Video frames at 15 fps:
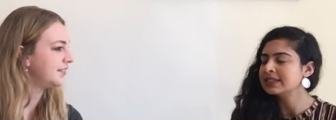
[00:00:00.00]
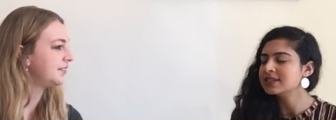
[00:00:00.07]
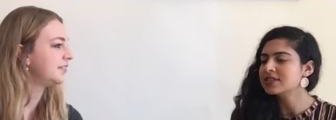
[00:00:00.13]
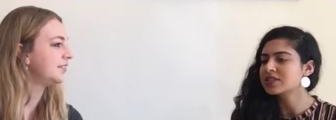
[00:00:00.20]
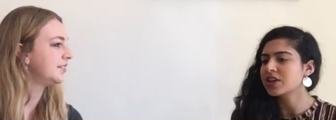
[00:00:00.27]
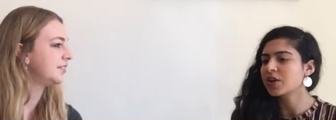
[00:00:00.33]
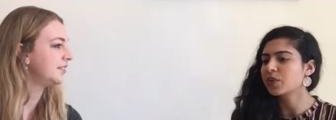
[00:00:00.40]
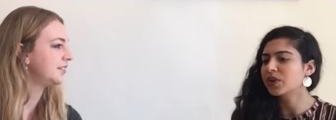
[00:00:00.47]

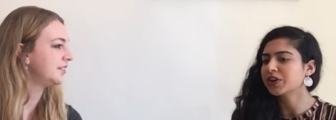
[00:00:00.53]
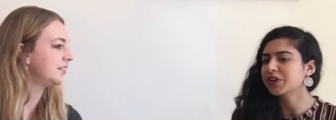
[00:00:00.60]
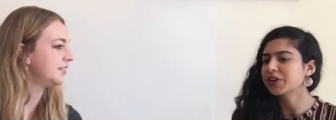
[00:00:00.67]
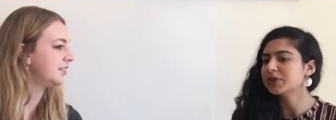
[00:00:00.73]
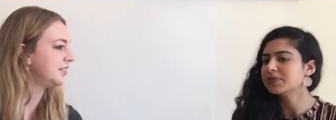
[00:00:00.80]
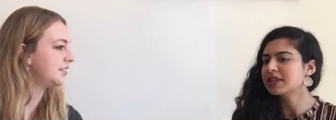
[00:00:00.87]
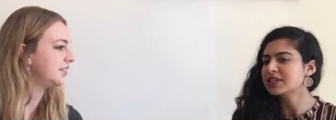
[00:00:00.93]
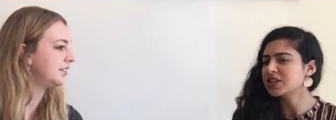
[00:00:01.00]
Speaker 1: So one
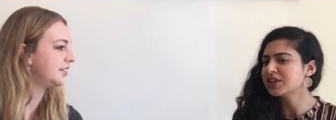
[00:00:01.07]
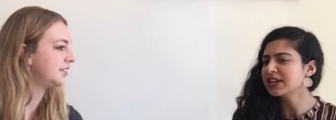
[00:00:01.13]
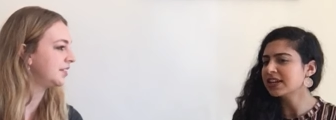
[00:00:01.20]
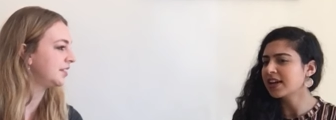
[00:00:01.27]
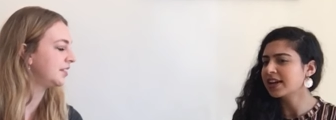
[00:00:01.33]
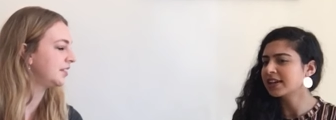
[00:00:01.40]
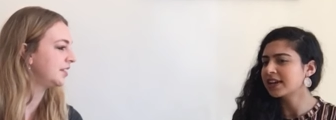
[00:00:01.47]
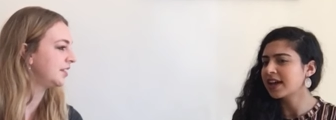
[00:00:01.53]
group, there's only
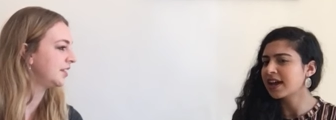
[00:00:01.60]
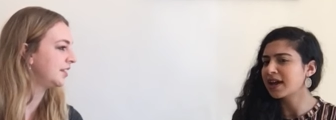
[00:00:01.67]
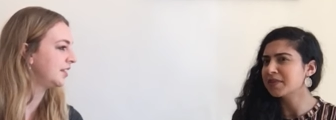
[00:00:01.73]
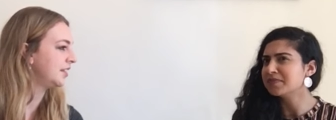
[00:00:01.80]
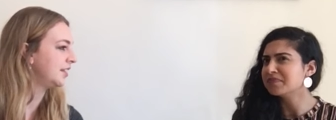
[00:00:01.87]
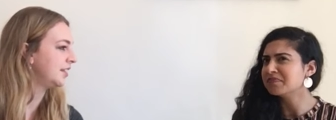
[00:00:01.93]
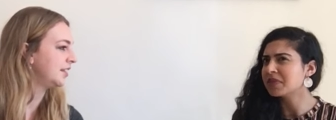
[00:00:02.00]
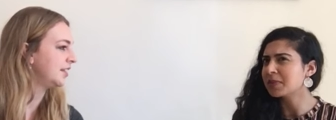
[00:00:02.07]
like
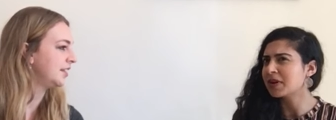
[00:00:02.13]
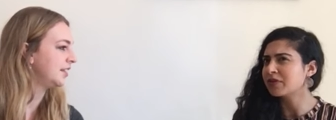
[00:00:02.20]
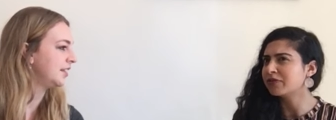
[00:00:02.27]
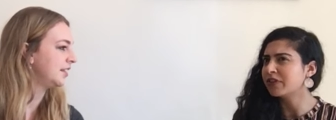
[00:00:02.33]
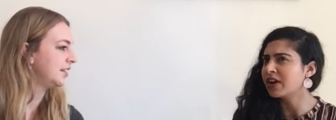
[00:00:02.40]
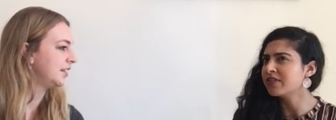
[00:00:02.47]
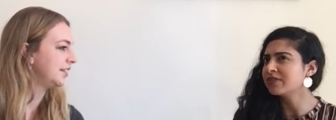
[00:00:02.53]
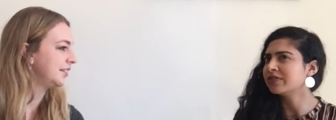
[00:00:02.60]
um, about
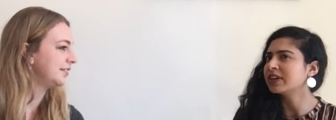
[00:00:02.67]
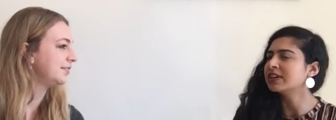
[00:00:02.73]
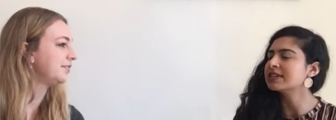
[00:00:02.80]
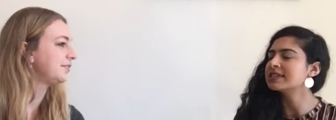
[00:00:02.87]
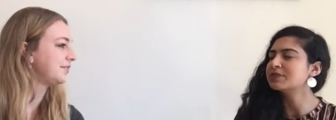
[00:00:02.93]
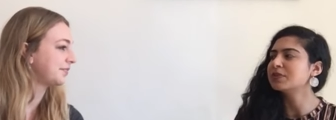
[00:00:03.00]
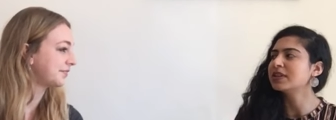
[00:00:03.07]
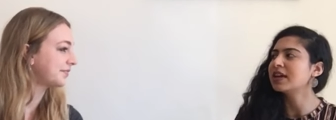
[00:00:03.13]
five of
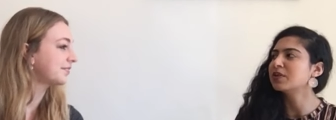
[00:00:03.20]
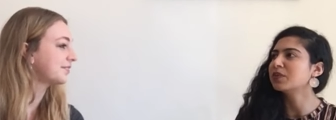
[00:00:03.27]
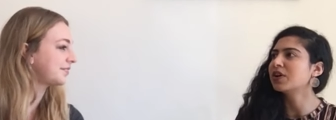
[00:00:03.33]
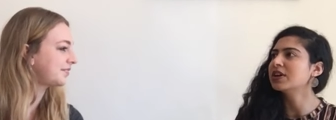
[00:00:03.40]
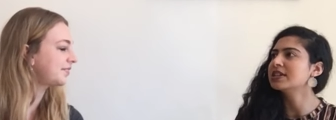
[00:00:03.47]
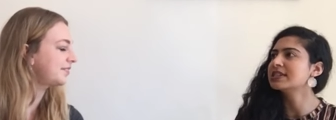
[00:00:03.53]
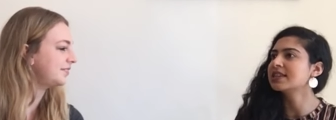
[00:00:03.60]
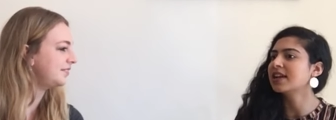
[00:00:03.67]
us, but then
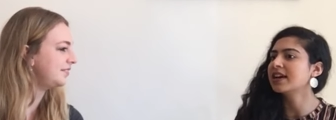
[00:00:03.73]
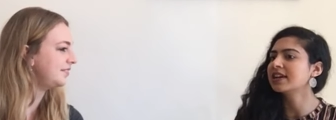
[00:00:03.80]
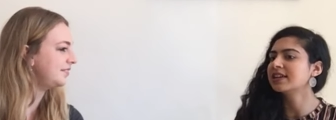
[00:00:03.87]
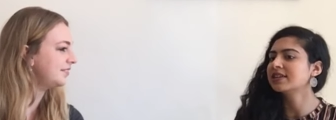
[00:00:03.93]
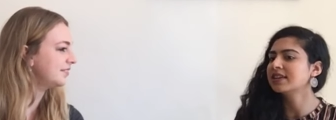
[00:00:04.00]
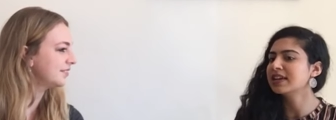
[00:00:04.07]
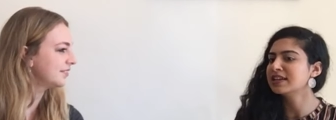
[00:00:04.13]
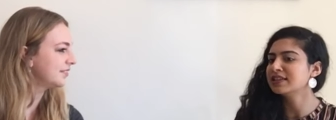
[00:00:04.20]
whereas like
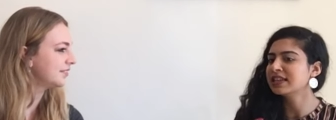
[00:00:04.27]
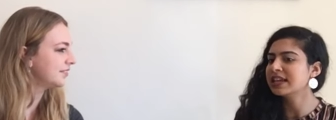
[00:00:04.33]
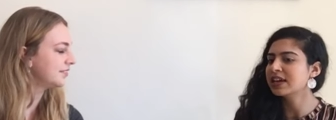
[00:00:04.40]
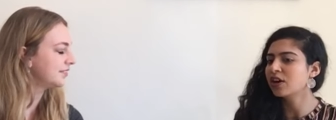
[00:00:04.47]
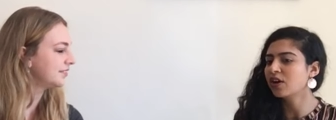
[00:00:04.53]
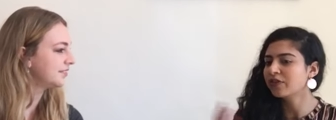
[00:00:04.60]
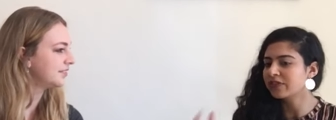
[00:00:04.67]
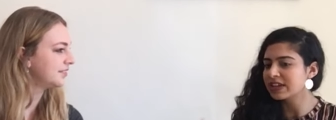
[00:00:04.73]
in the
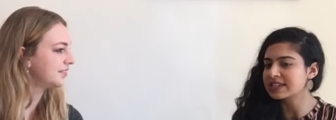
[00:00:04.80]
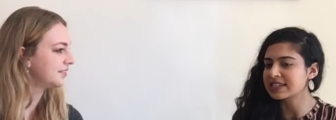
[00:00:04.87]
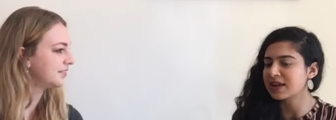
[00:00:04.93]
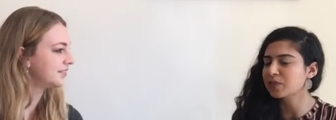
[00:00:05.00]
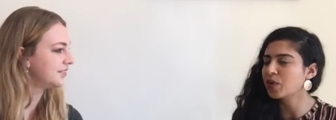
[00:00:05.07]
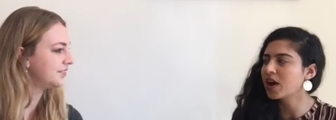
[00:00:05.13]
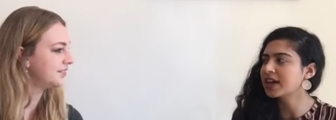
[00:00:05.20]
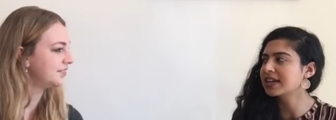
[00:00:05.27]
office
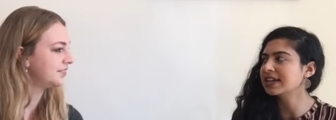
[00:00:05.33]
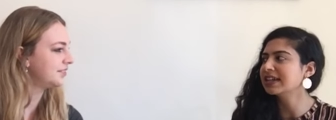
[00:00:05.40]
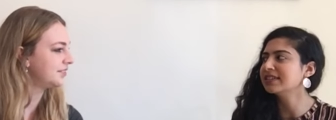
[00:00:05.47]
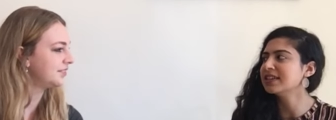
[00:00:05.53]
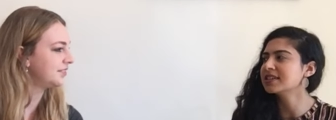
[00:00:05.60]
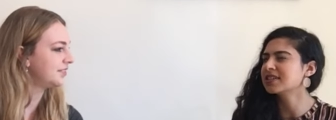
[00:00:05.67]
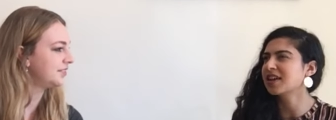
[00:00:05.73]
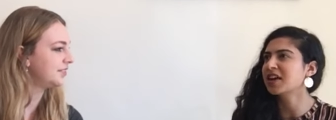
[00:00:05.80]
I'm working in,
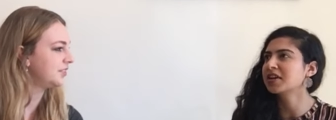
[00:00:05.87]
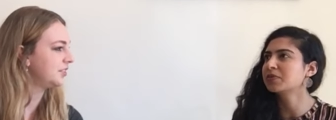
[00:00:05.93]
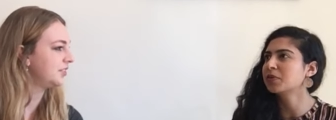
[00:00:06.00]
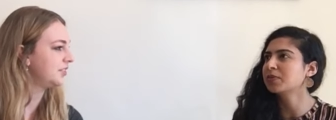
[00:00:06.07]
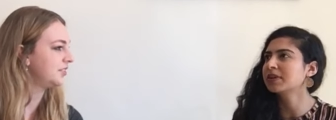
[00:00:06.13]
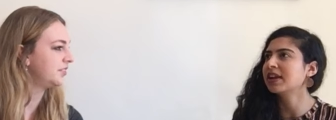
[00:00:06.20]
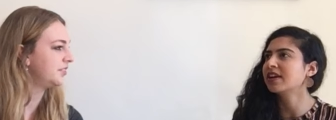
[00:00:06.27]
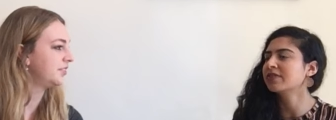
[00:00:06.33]
there's like
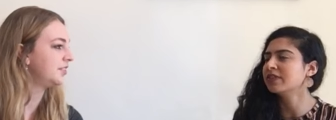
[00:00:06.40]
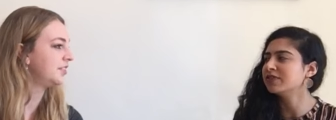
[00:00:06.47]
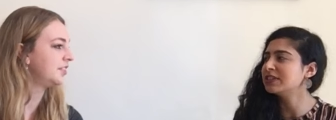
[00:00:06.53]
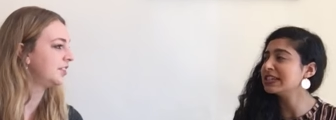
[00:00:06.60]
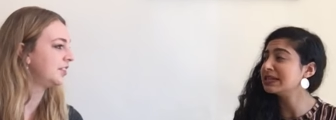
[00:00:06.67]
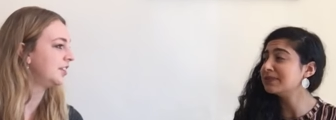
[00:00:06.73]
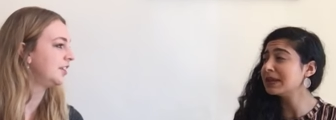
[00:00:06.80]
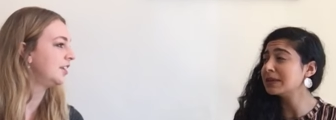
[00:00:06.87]
probably like
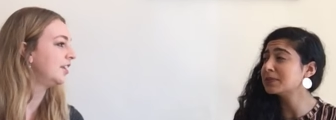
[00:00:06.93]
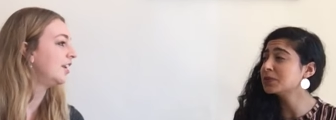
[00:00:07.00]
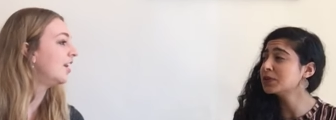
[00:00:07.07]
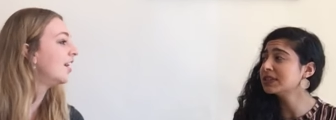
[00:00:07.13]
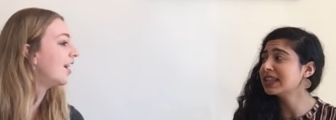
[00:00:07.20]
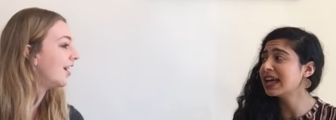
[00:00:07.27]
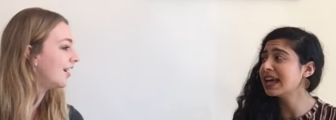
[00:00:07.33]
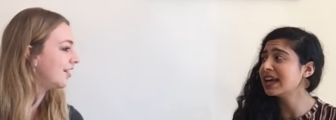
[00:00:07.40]
15 people
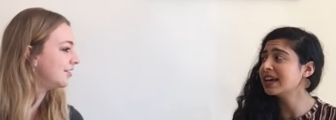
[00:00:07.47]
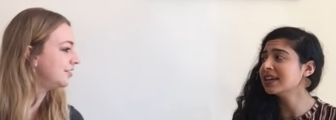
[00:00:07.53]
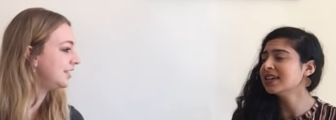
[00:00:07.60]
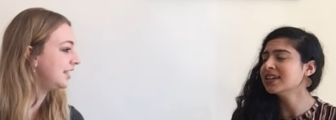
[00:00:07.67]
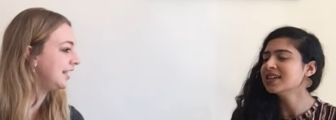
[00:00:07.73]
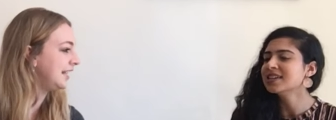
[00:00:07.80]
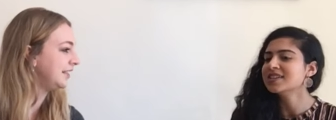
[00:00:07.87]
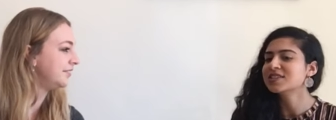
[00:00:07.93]
in there.
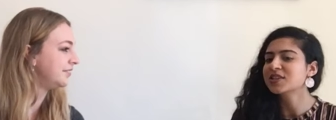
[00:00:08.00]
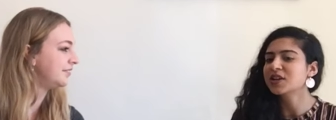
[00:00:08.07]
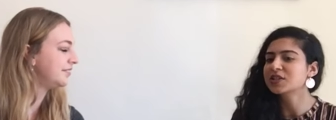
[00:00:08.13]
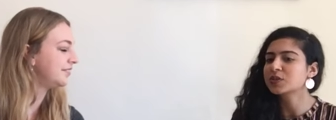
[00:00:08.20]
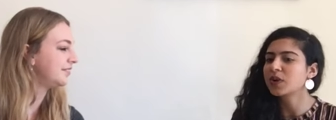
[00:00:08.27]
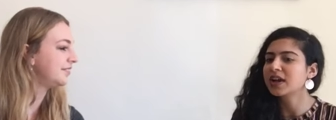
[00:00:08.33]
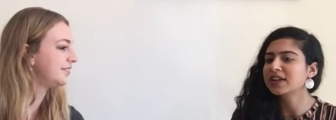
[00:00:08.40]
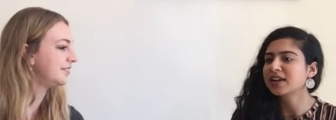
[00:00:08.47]
Really? So it's
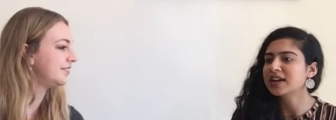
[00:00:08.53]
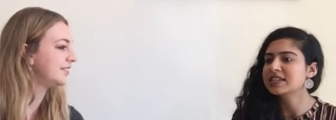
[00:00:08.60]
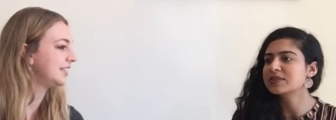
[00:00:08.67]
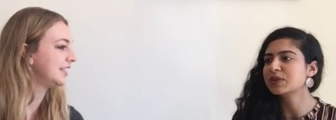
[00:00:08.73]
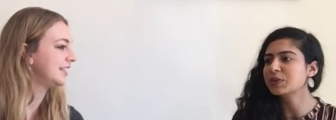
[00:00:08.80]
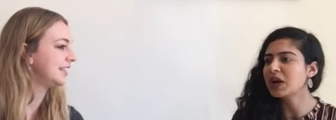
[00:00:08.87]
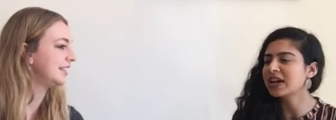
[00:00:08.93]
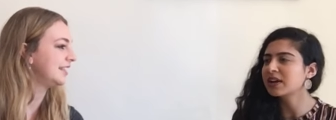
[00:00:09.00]
quite nice. So
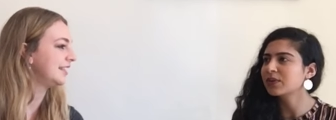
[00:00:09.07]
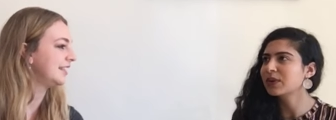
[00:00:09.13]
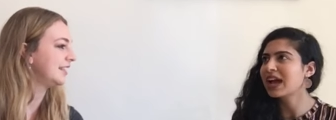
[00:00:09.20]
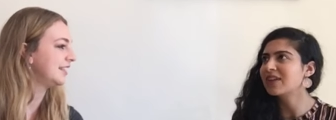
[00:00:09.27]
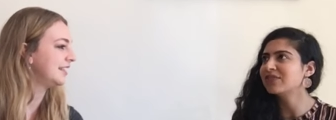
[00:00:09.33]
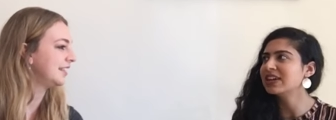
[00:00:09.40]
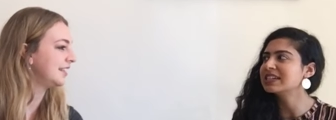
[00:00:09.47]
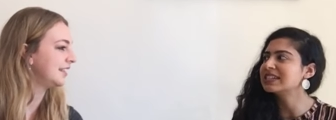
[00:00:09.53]
we work, we
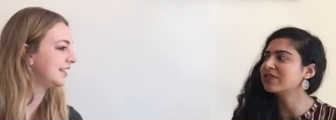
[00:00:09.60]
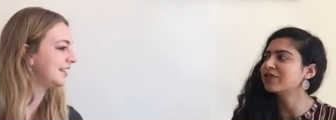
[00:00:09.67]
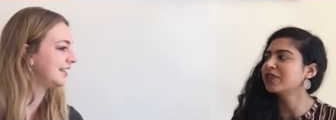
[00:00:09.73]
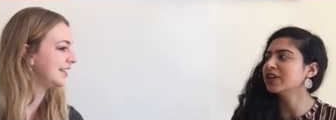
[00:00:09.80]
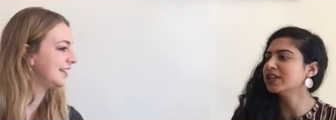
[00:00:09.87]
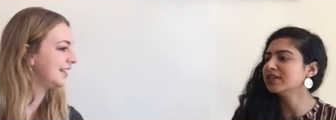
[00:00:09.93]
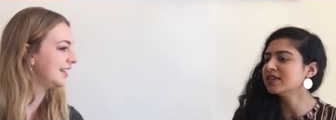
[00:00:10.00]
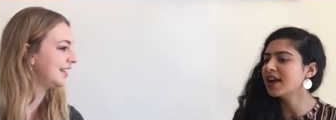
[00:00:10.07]
have like
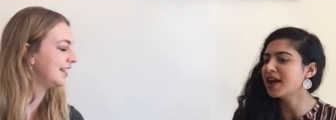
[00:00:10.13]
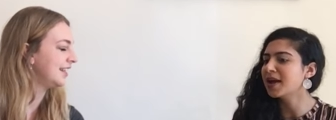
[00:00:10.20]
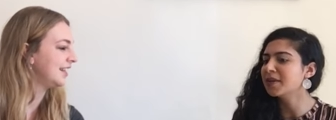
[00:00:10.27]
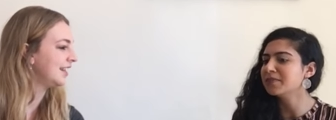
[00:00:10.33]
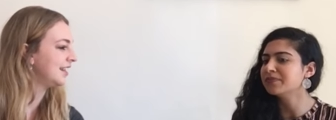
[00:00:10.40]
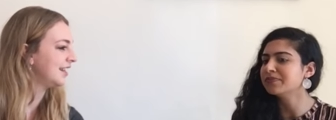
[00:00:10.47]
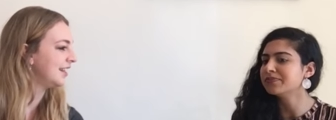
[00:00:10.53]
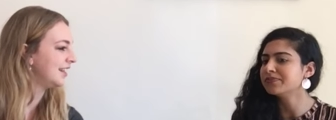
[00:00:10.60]
different
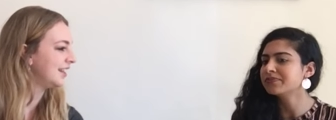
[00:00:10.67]
um,